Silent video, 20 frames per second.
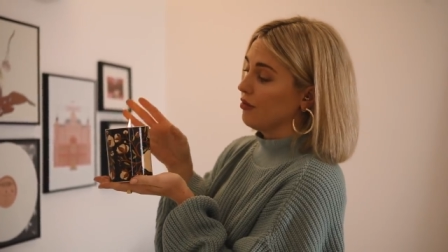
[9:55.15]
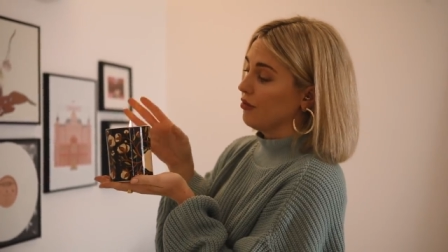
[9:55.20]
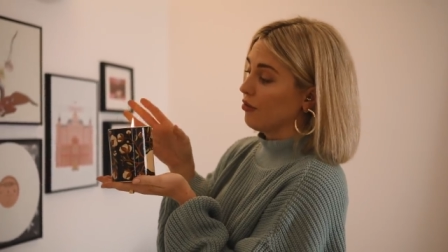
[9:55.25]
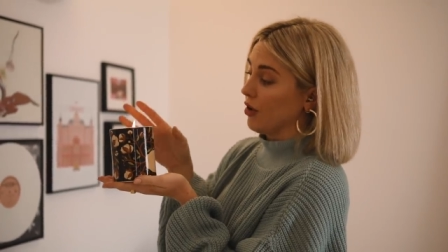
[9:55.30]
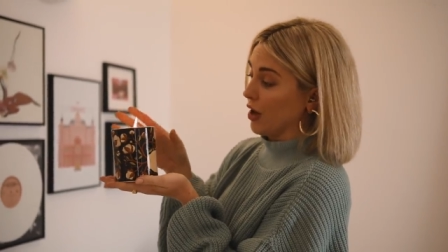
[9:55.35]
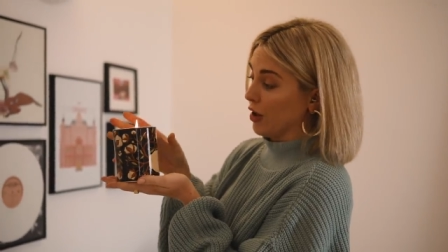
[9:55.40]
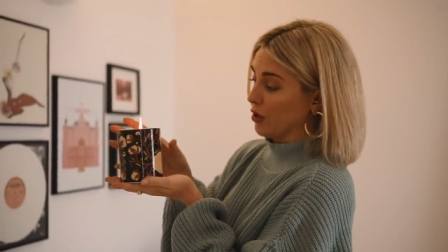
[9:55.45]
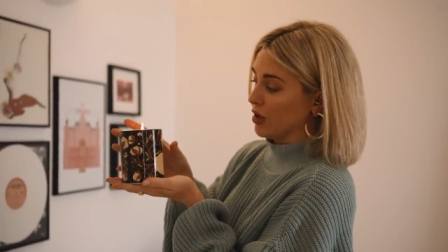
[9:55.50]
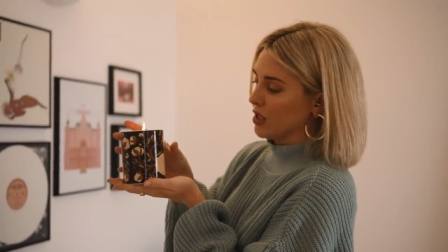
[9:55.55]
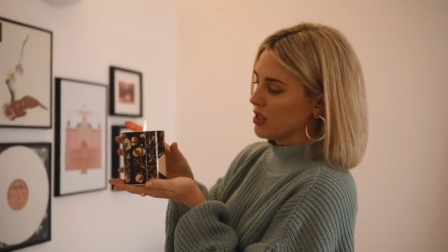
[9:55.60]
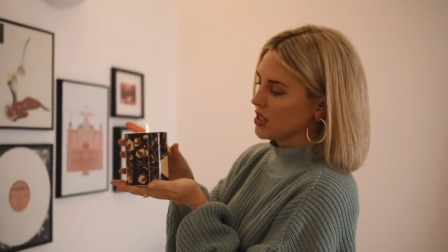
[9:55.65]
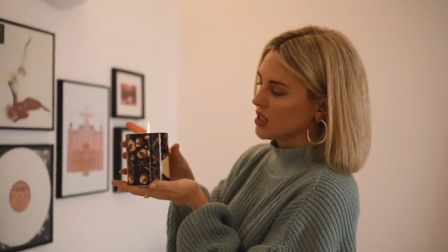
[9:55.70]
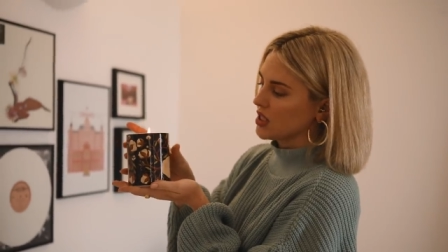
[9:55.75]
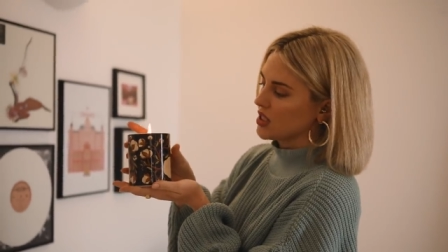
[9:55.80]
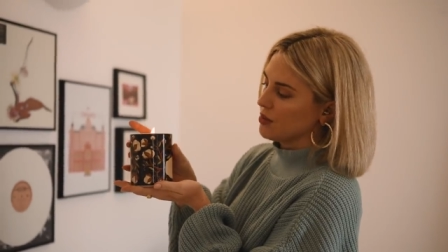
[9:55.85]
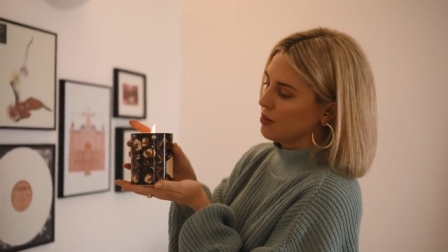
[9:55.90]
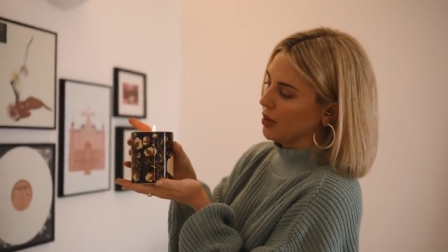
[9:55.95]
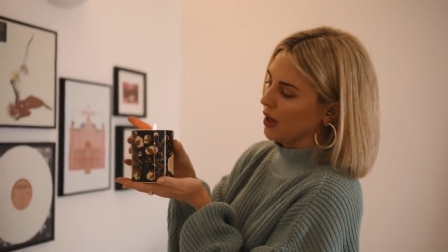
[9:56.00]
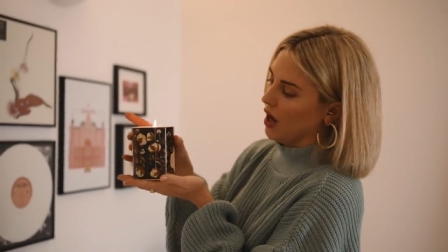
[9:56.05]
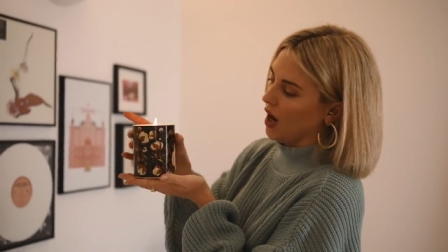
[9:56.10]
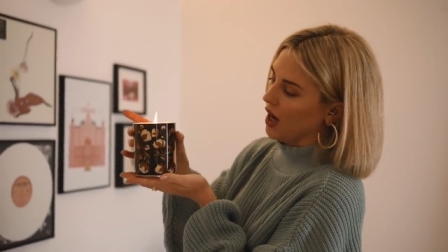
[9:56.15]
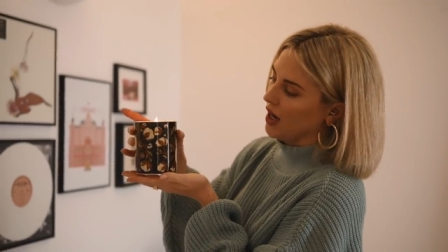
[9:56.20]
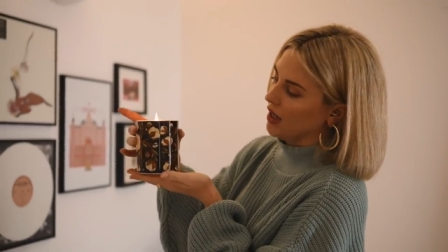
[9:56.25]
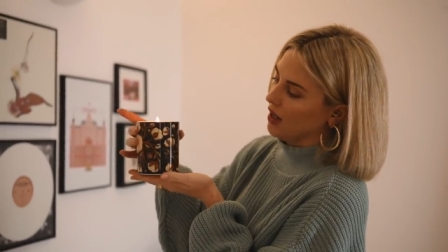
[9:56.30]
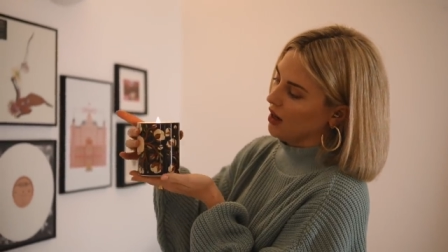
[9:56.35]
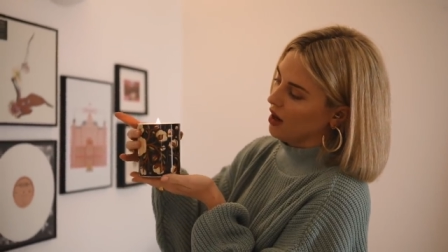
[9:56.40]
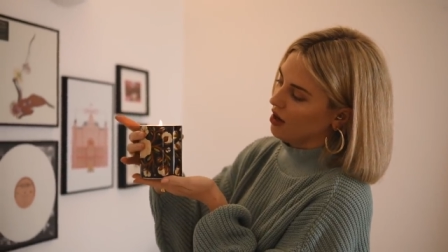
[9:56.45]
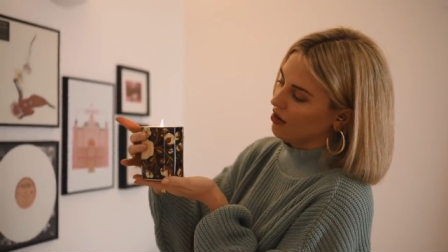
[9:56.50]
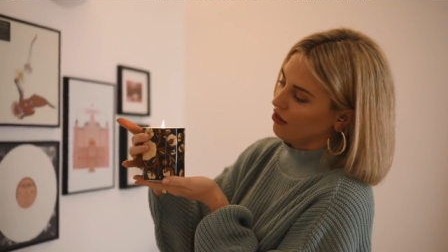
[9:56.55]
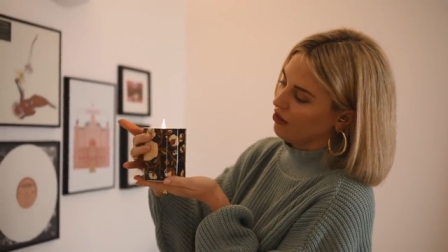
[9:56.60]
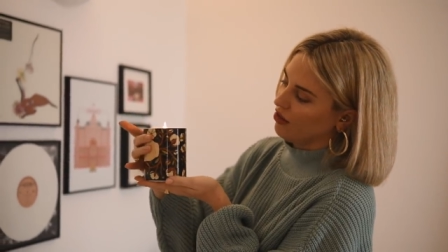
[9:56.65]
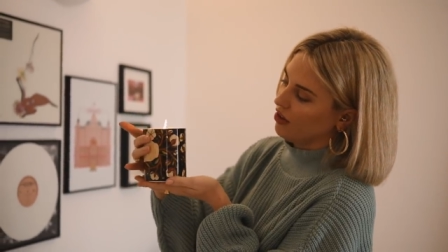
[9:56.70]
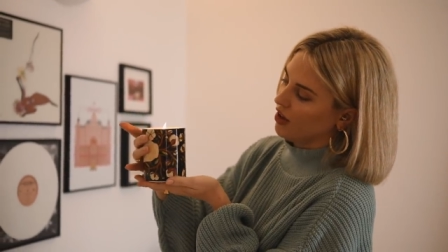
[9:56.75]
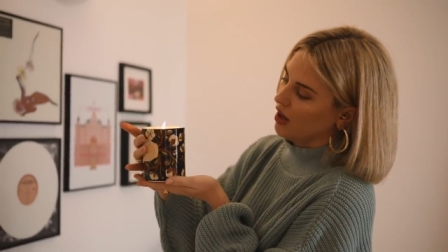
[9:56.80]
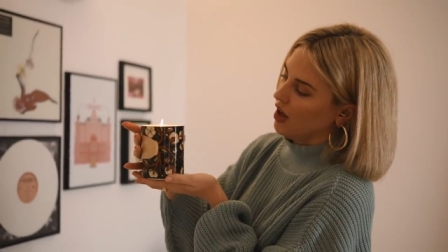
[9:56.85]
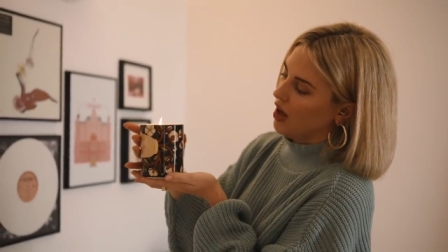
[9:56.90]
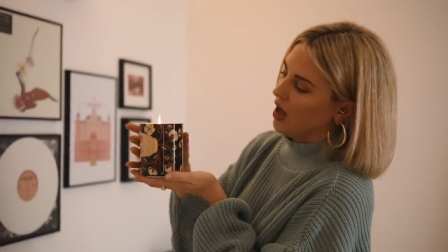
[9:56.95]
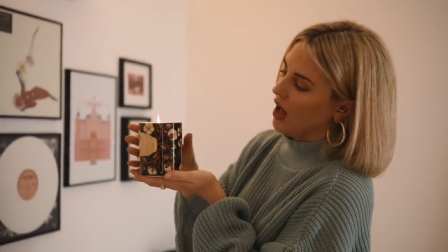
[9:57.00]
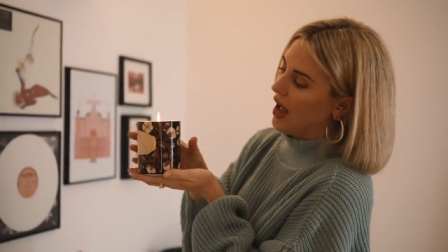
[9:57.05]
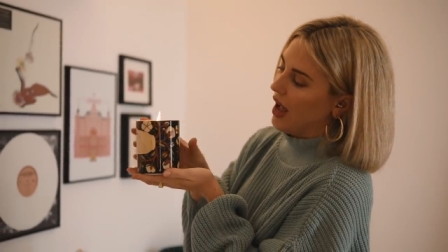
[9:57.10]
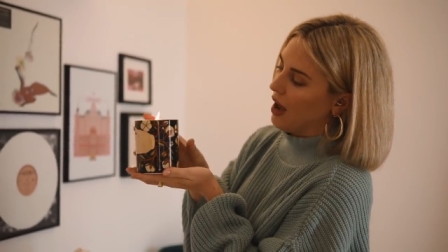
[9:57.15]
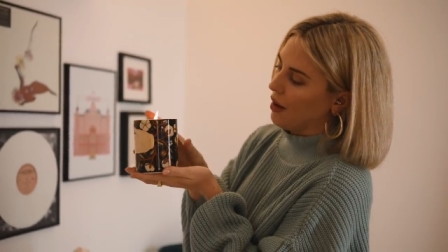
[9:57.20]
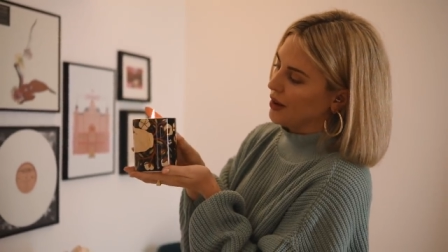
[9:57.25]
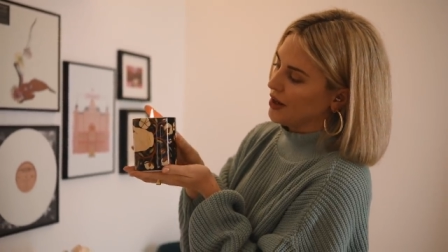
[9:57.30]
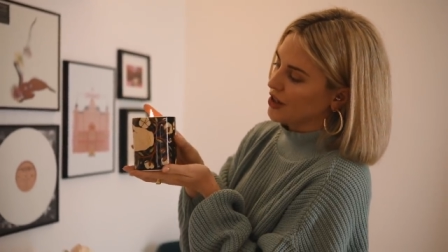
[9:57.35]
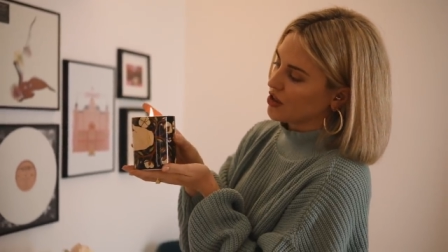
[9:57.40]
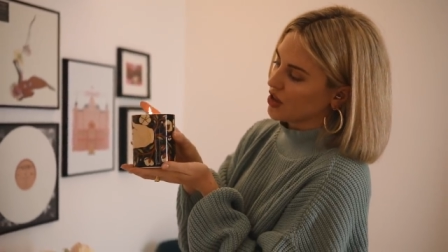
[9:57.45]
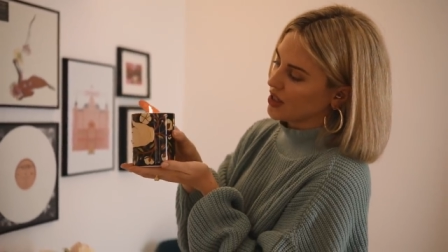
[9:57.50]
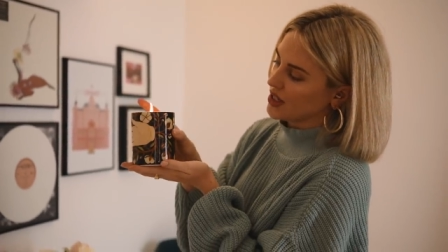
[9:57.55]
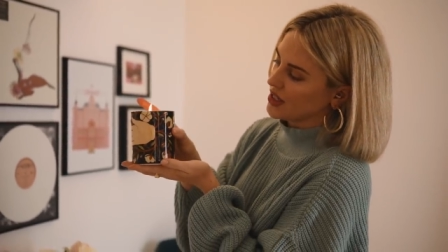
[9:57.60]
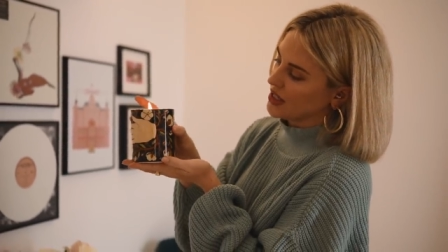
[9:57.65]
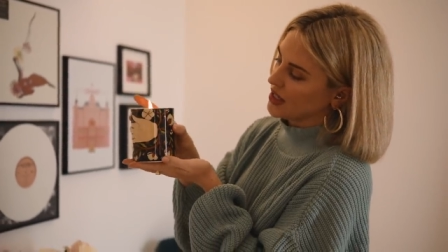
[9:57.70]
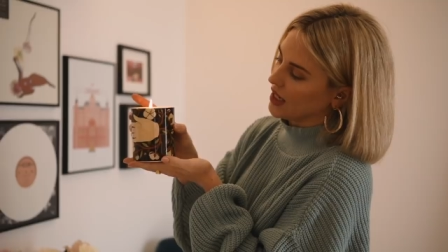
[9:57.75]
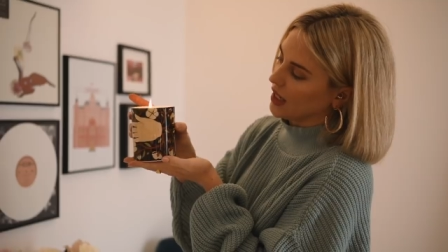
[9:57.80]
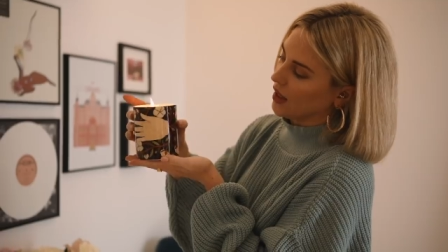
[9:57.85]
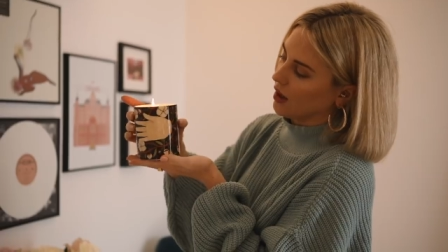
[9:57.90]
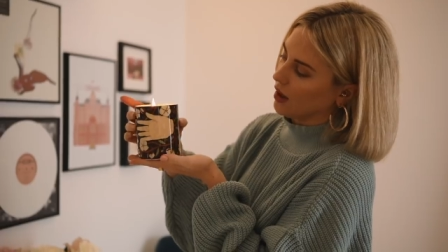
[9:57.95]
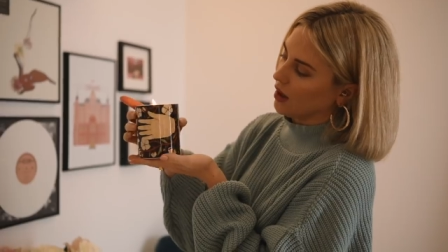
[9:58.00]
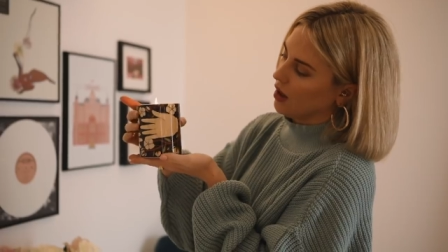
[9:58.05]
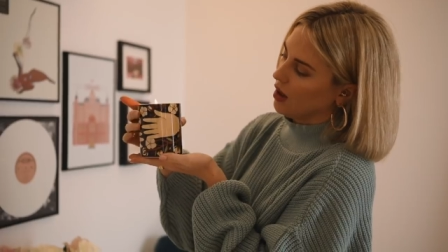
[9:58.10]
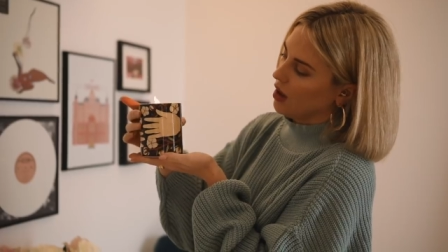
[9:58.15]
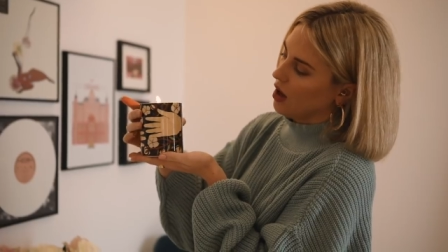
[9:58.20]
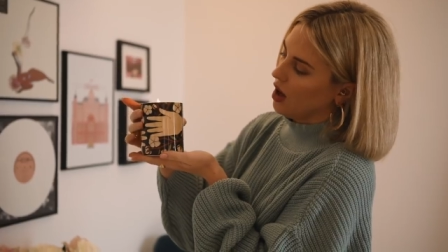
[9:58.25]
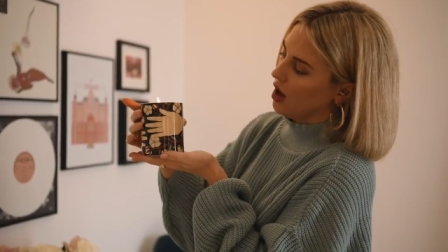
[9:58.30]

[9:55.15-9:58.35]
fragrance, but I love how interesting